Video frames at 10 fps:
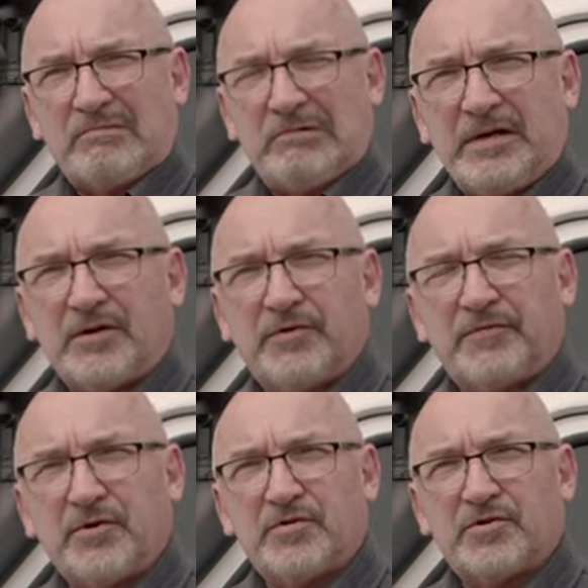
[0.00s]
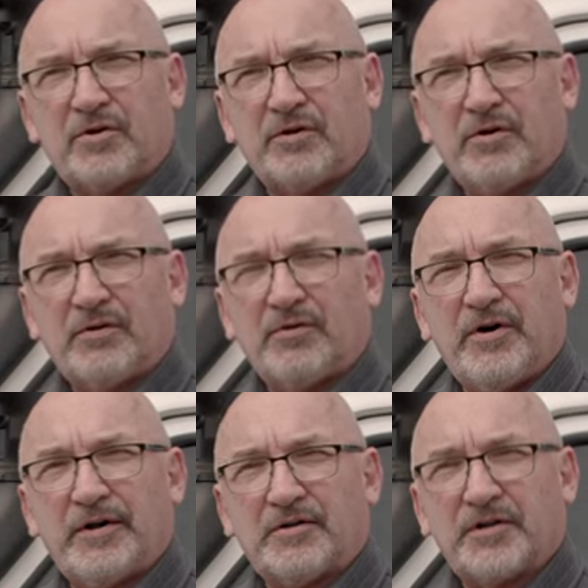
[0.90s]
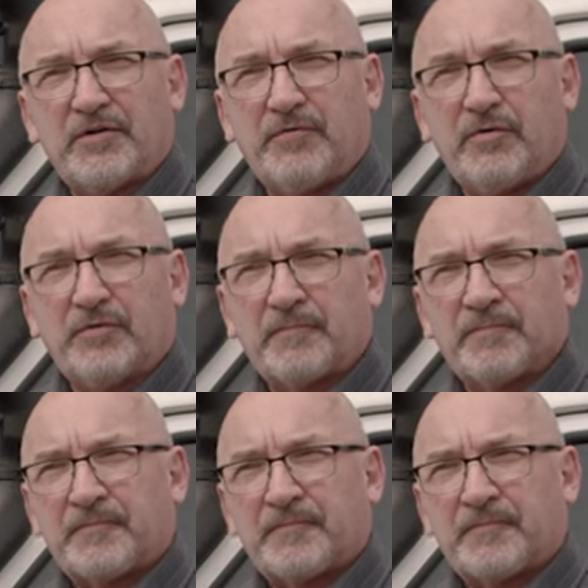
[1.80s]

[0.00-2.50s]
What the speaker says: reading reviews online and so forth,